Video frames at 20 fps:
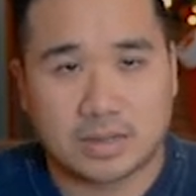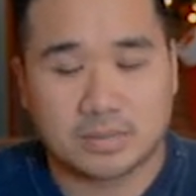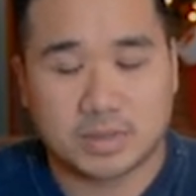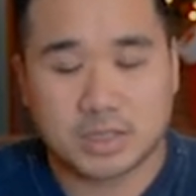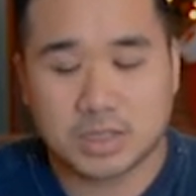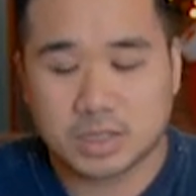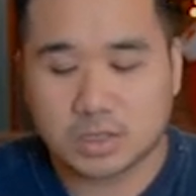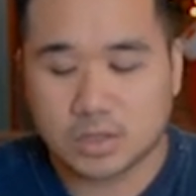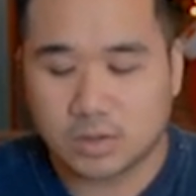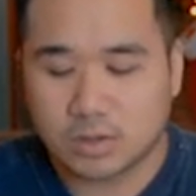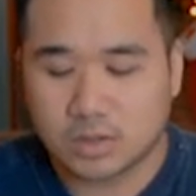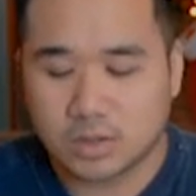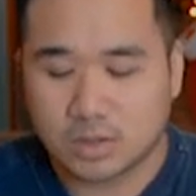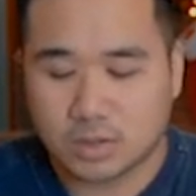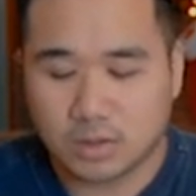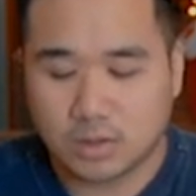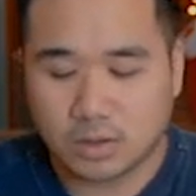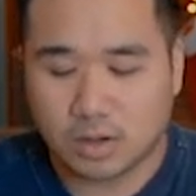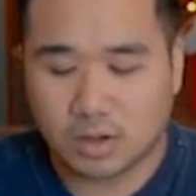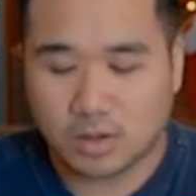Just going
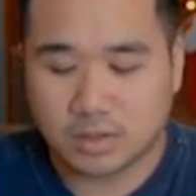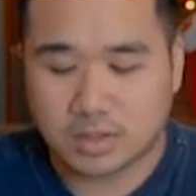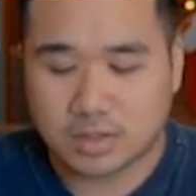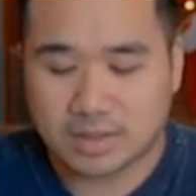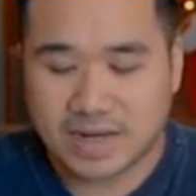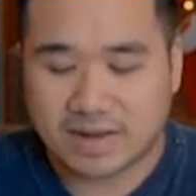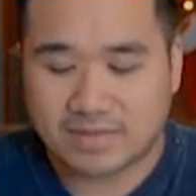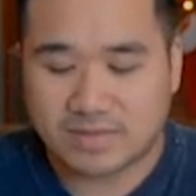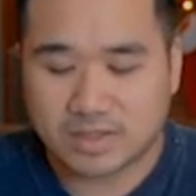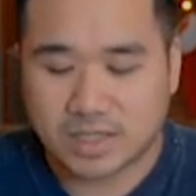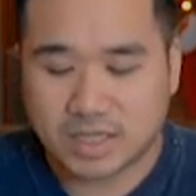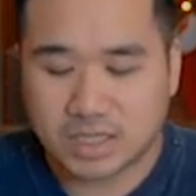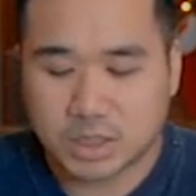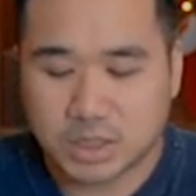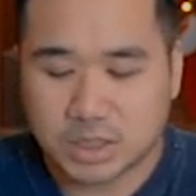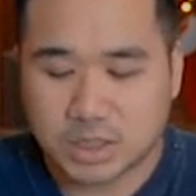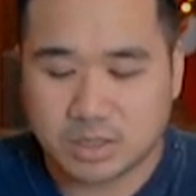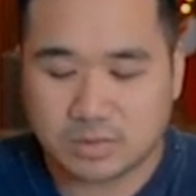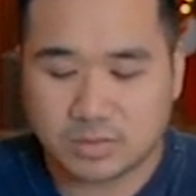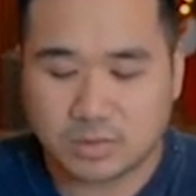through all the
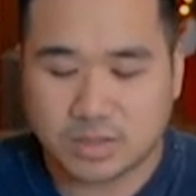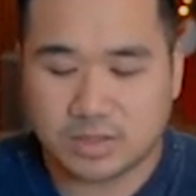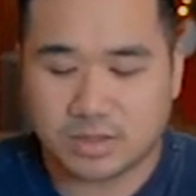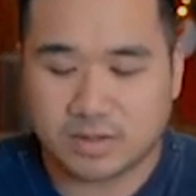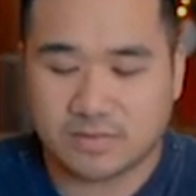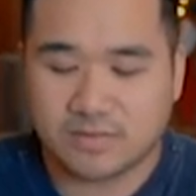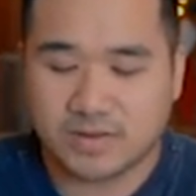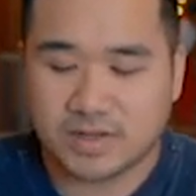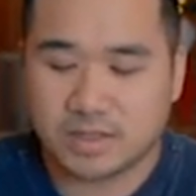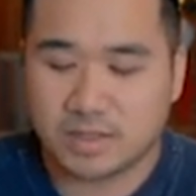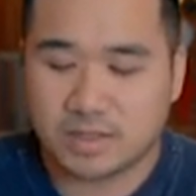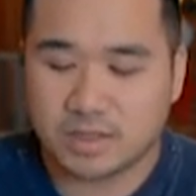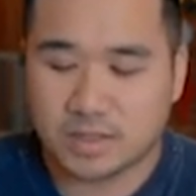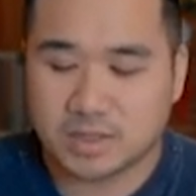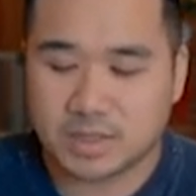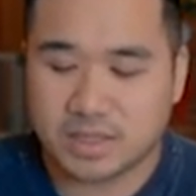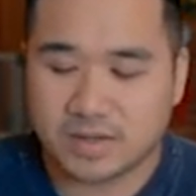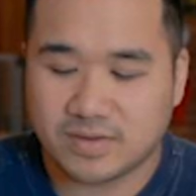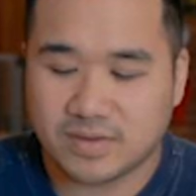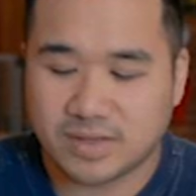navigation with your
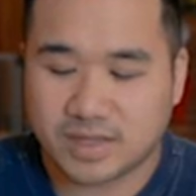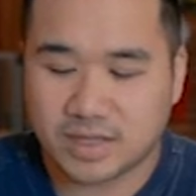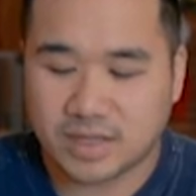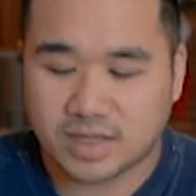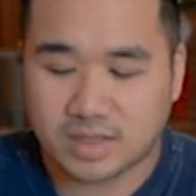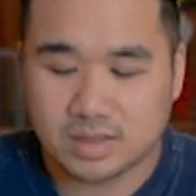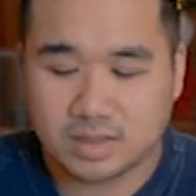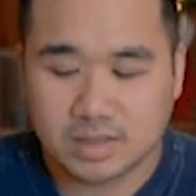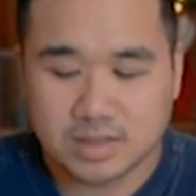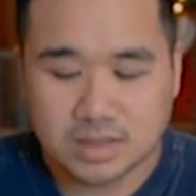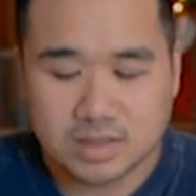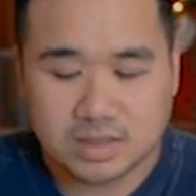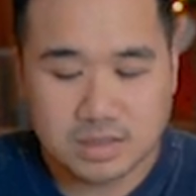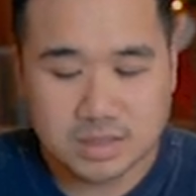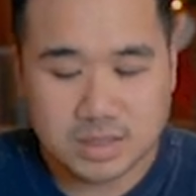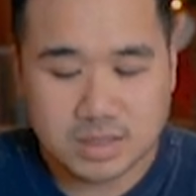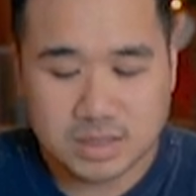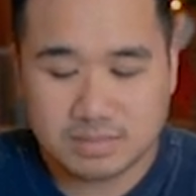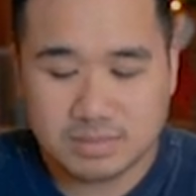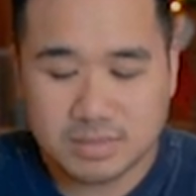fingers and everything.
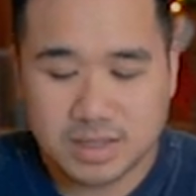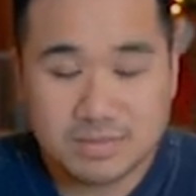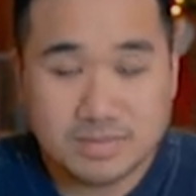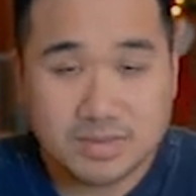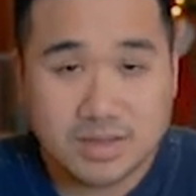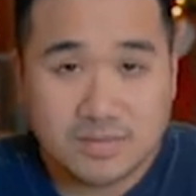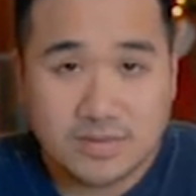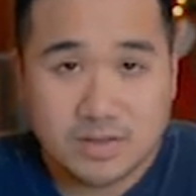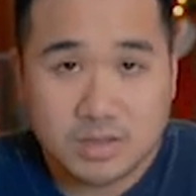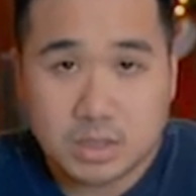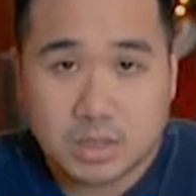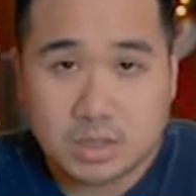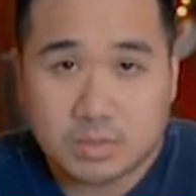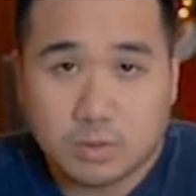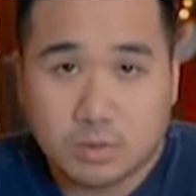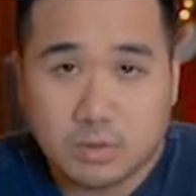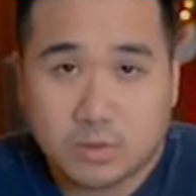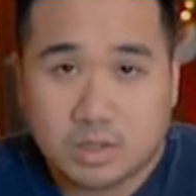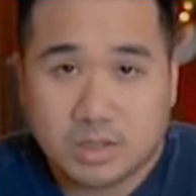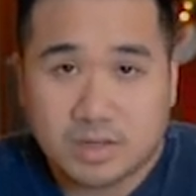Sometimes it feels
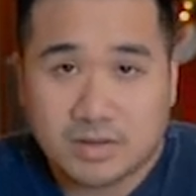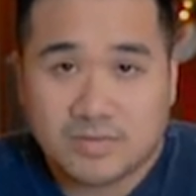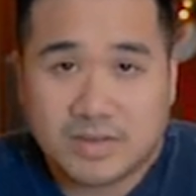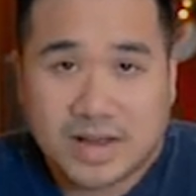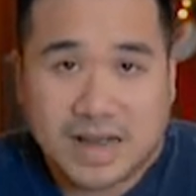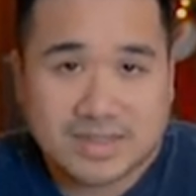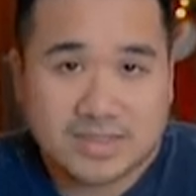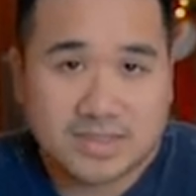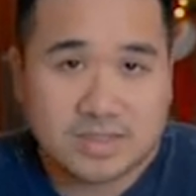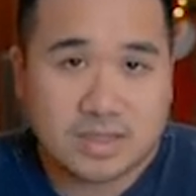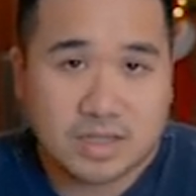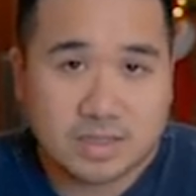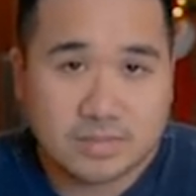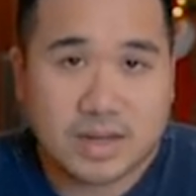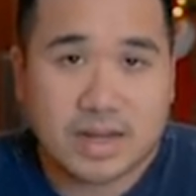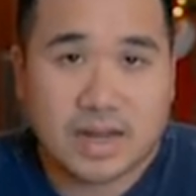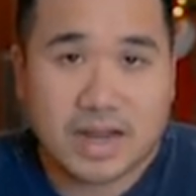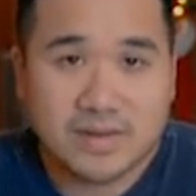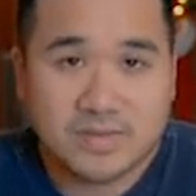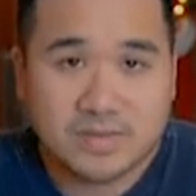smoother and faster than
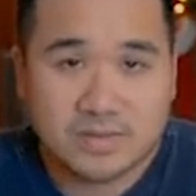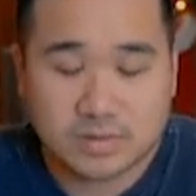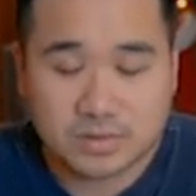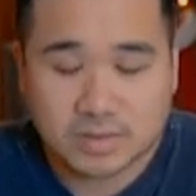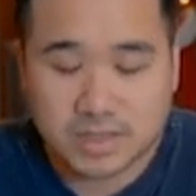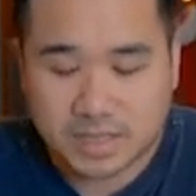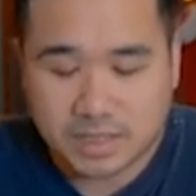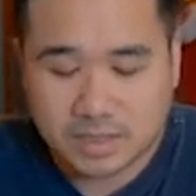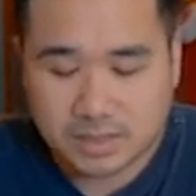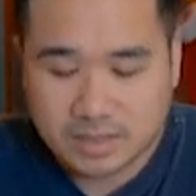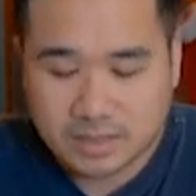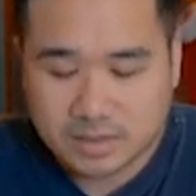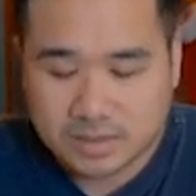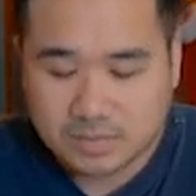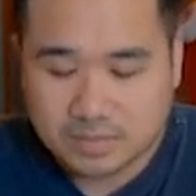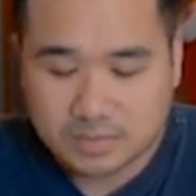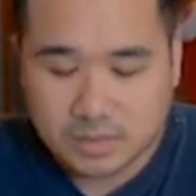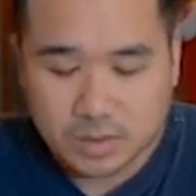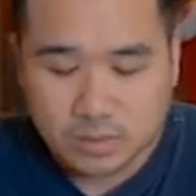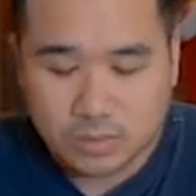my iPhone. Like
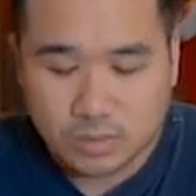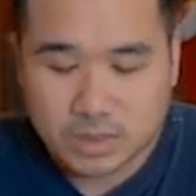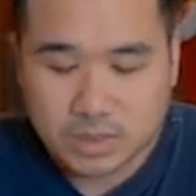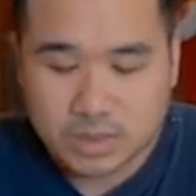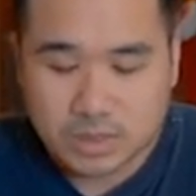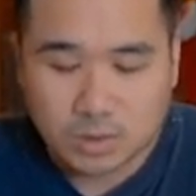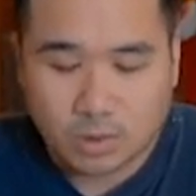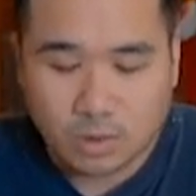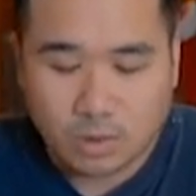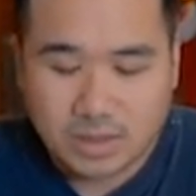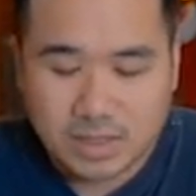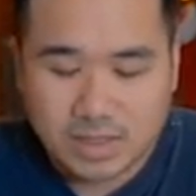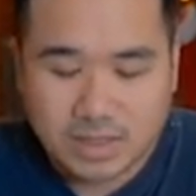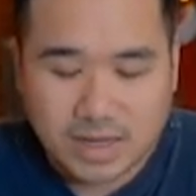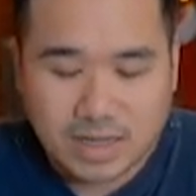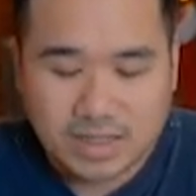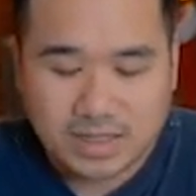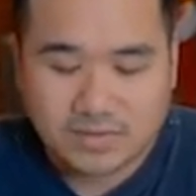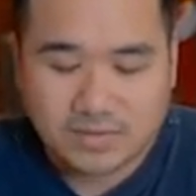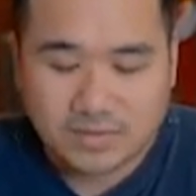when scrolling,
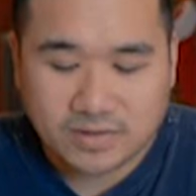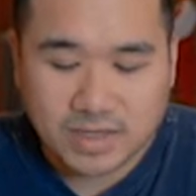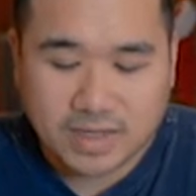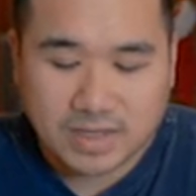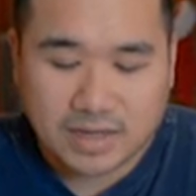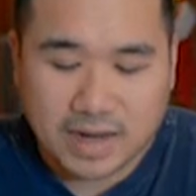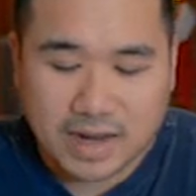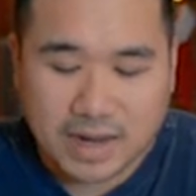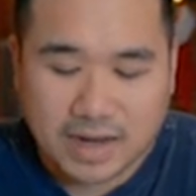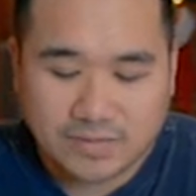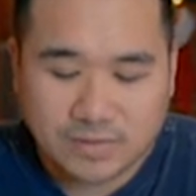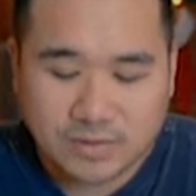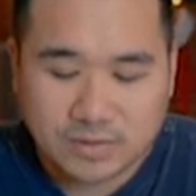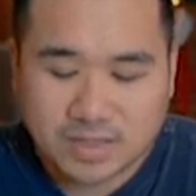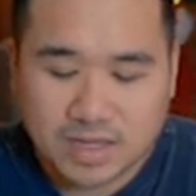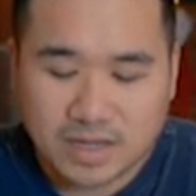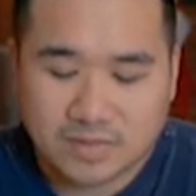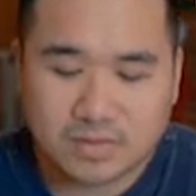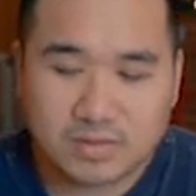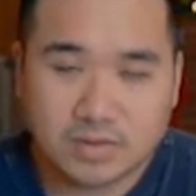I just feel like
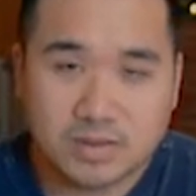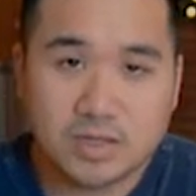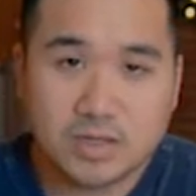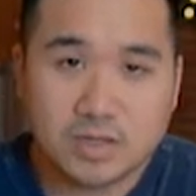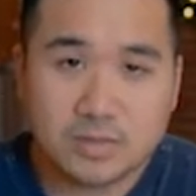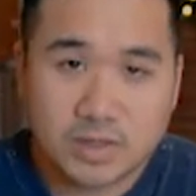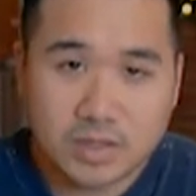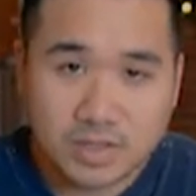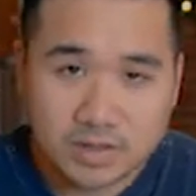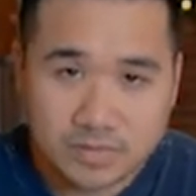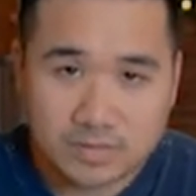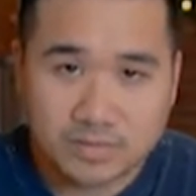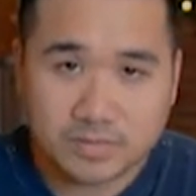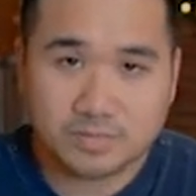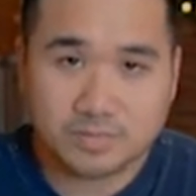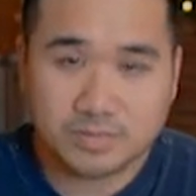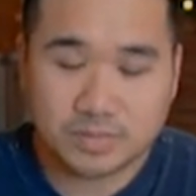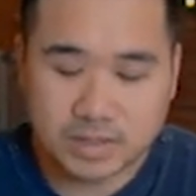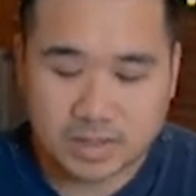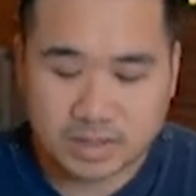iPhones have a little bit
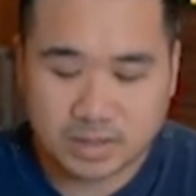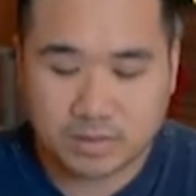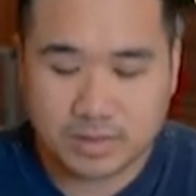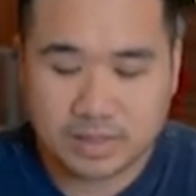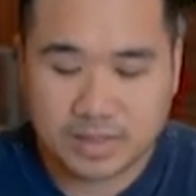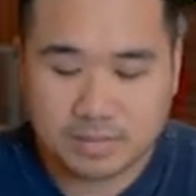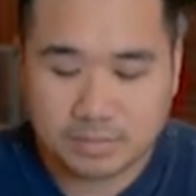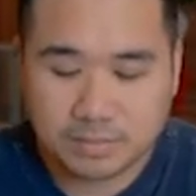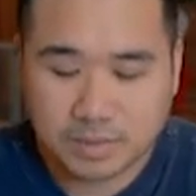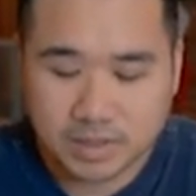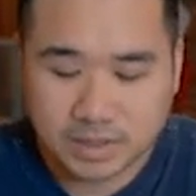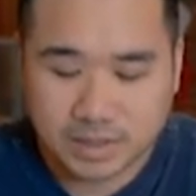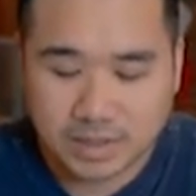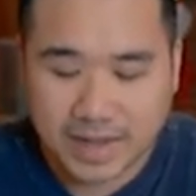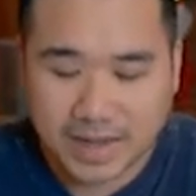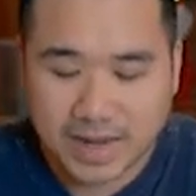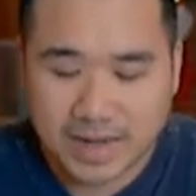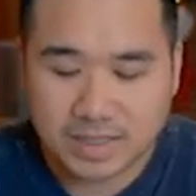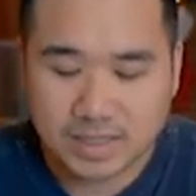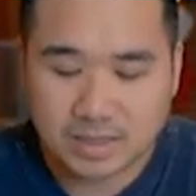of, you know, input
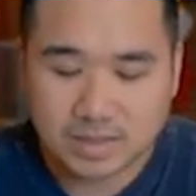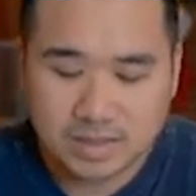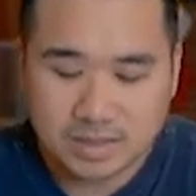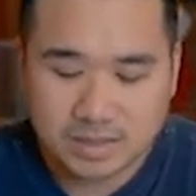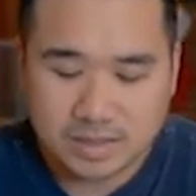lag.